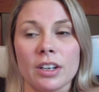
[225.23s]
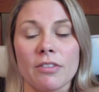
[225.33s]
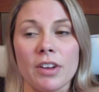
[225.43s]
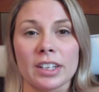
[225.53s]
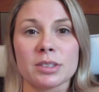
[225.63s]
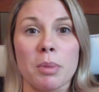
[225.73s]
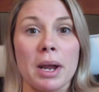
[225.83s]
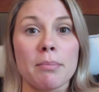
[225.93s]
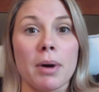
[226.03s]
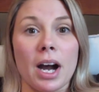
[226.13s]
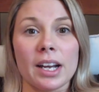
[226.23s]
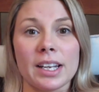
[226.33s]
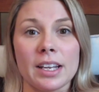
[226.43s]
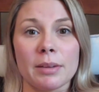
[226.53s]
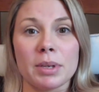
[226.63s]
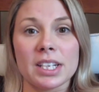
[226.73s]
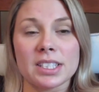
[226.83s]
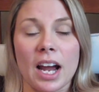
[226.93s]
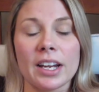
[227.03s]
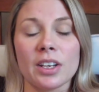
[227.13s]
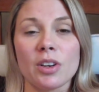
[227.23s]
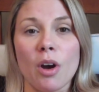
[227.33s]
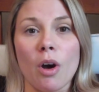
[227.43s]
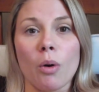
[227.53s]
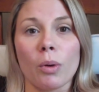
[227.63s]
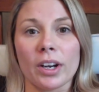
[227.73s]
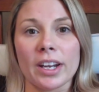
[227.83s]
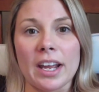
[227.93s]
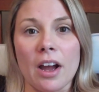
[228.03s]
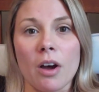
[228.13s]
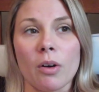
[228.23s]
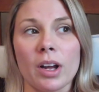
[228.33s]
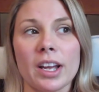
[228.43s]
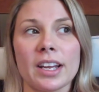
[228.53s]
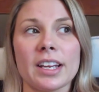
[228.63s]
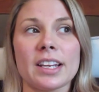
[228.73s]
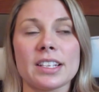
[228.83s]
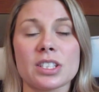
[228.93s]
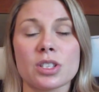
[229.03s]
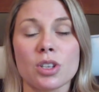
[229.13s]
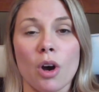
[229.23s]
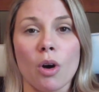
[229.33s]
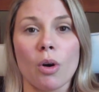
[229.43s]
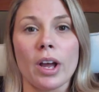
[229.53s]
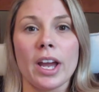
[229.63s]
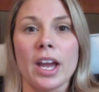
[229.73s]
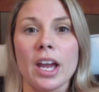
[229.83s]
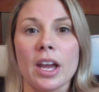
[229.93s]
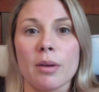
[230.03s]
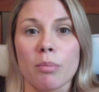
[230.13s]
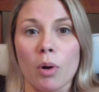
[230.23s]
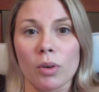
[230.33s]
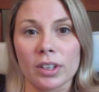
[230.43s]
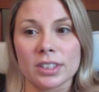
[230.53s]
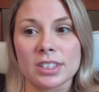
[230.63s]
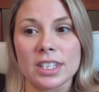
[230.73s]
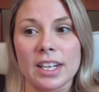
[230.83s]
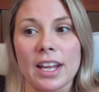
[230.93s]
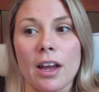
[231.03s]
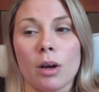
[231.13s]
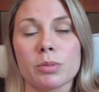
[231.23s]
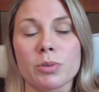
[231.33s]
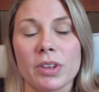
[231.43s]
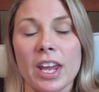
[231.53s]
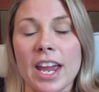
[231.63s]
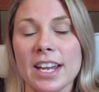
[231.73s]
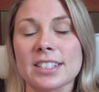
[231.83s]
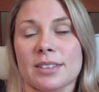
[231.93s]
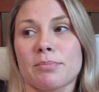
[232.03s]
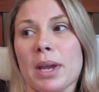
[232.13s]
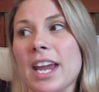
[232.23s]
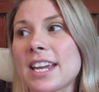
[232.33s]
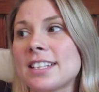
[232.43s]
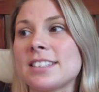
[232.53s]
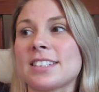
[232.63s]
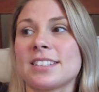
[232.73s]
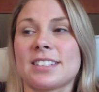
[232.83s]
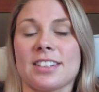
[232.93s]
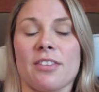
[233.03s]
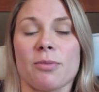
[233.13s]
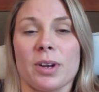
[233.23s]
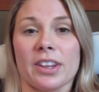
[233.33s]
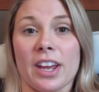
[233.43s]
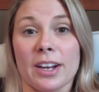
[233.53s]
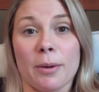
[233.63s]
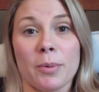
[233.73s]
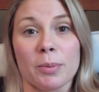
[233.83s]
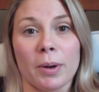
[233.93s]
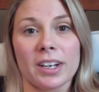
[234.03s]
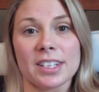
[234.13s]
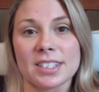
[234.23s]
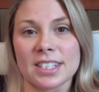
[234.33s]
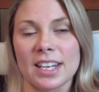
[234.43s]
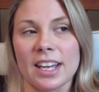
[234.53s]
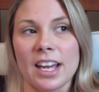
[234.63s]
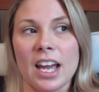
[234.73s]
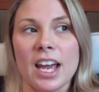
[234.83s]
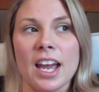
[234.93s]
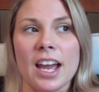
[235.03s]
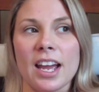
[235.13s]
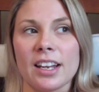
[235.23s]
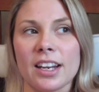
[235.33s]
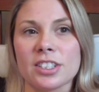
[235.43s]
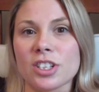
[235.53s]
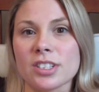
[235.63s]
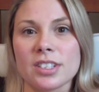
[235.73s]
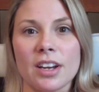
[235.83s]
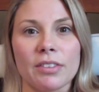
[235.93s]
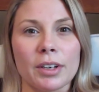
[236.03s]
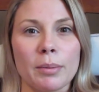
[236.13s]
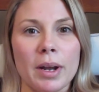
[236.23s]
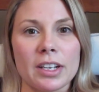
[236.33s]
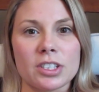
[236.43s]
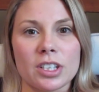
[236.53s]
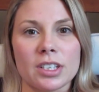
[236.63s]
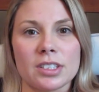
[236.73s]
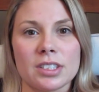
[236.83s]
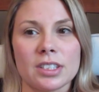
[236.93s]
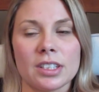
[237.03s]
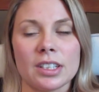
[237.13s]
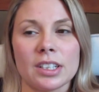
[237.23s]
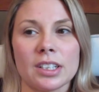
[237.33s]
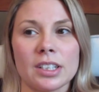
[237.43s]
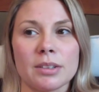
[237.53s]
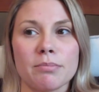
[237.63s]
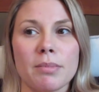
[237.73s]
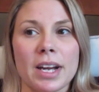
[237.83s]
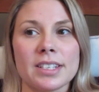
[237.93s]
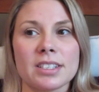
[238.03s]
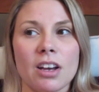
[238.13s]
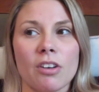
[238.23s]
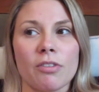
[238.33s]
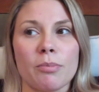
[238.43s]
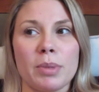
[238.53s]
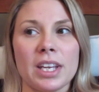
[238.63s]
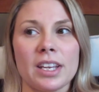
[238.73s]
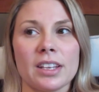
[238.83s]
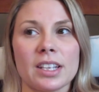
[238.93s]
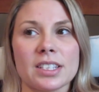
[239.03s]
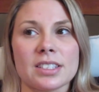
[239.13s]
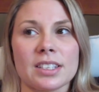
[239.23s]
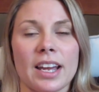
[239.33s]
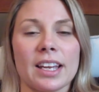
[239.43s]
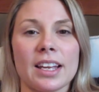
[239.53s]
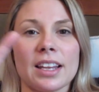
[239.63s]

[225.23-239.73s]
affect my body? Because I know working out is so important, and it helps with aches and pains and stuff with, that come with pregnancy. And I just never imagined myself being this like